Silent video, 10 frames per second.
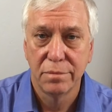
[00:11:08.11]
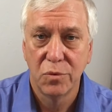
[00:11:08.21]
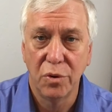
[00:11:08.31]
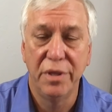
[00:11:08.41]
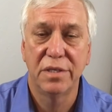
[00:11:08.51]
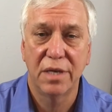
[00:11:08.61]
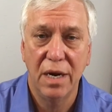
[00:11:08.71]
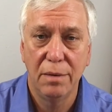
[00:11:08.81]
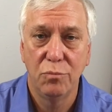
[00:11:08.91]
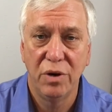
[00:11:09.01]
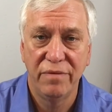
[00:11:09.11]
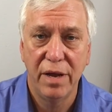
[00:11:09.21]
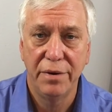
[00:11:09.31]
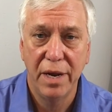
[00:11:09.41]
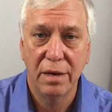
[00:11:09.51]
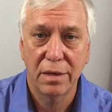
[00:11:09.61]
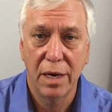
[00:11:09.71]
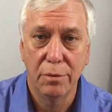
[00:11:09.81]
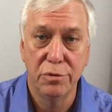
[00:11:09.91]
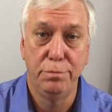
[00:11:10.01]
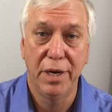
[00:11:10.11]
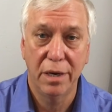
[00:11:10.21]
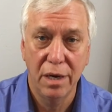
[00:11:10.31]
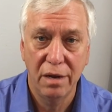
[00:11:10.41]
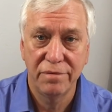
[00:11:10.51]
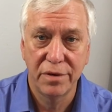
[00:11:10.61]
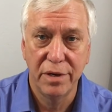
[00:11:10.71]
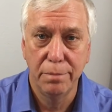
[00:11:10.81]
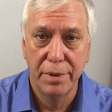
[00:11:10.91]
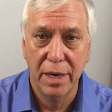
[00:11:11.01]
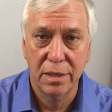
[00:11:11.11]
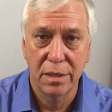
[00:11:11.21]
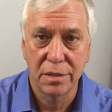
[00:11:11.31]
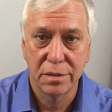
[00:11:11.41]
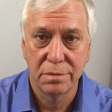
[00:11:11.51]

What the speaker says: Well, this time we found out that it was big enough to impact us.